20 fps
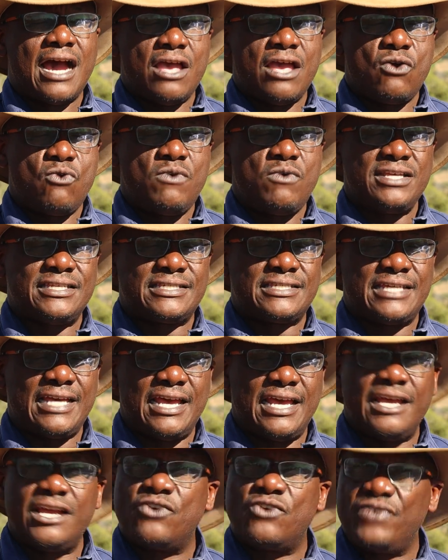I always
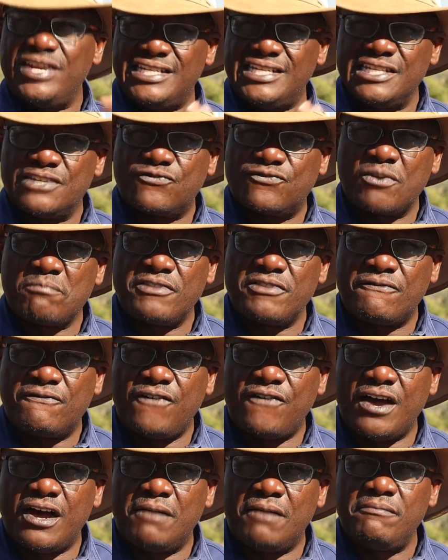say greetings from the
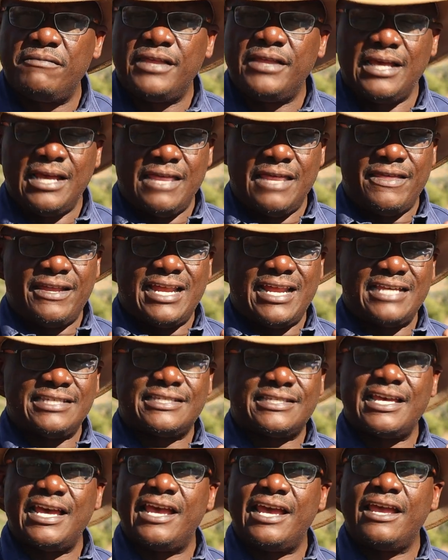farm, then I
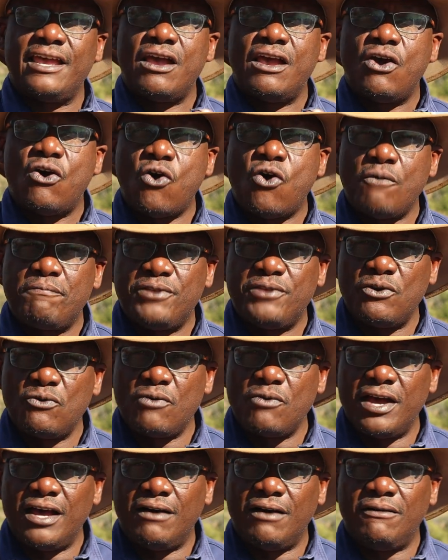say hope you're
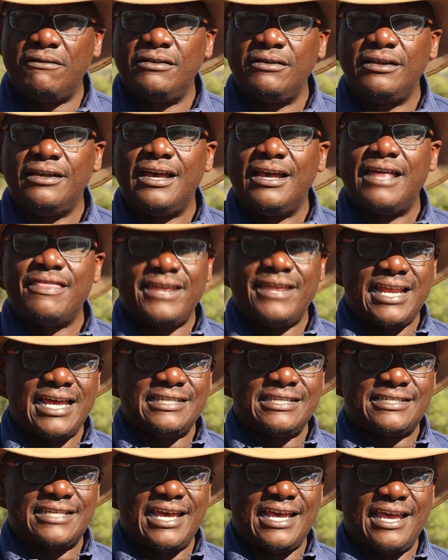well, then I
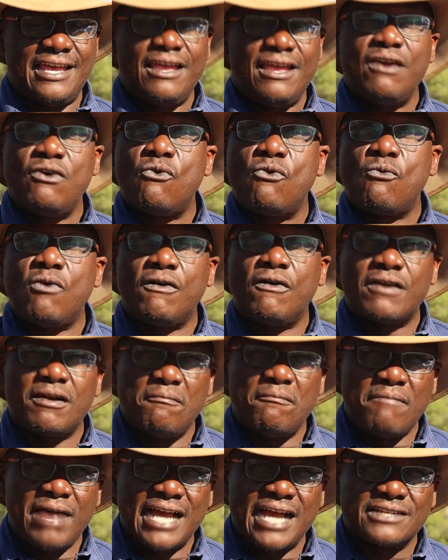say
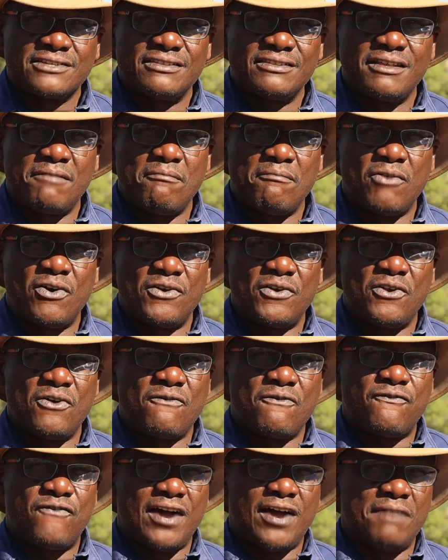welcome back to the Mondo
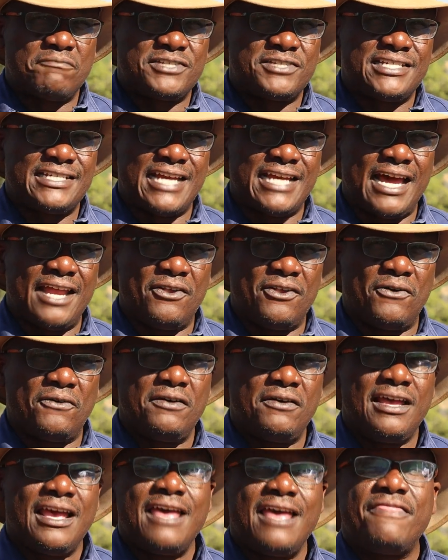Farms
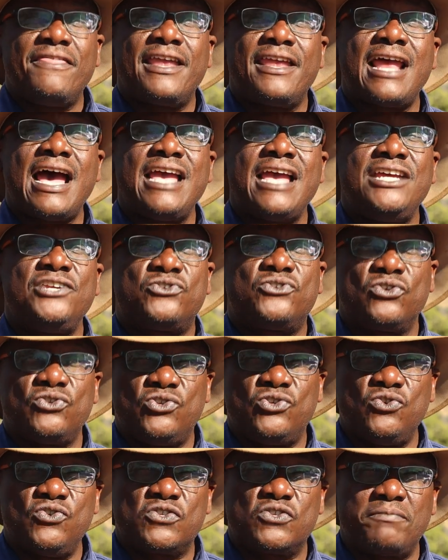channel, then I
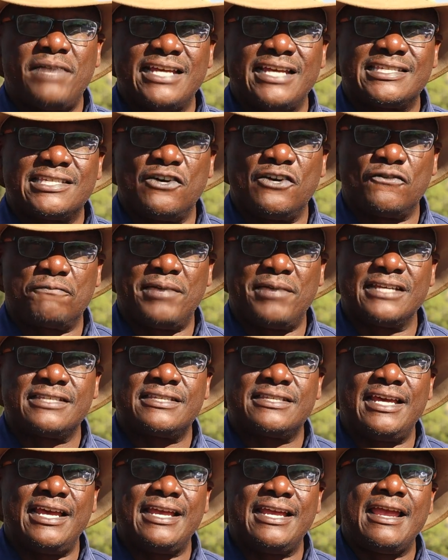introduce myself by
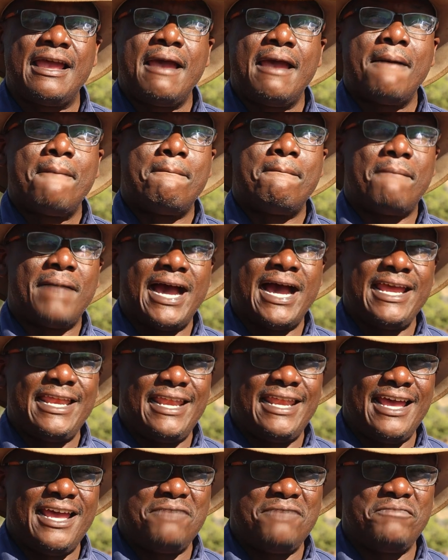saying my
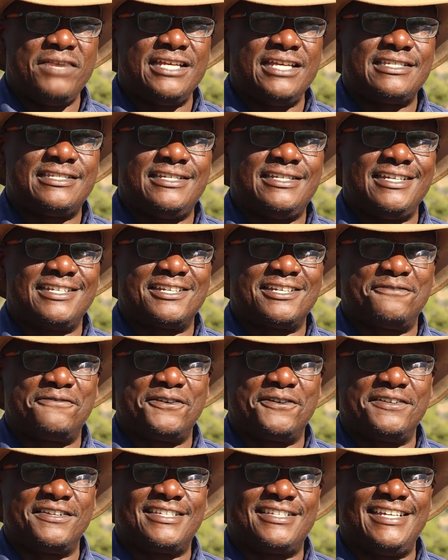name is Chisha
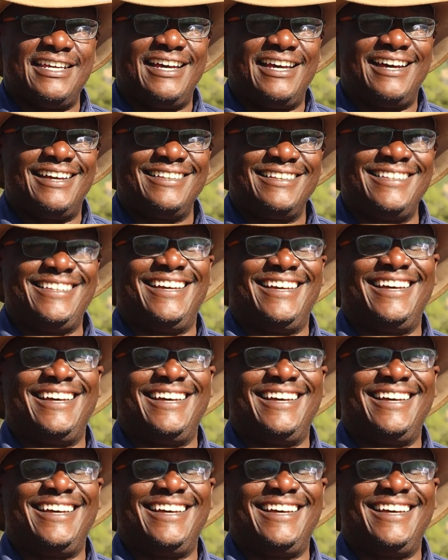Folotia.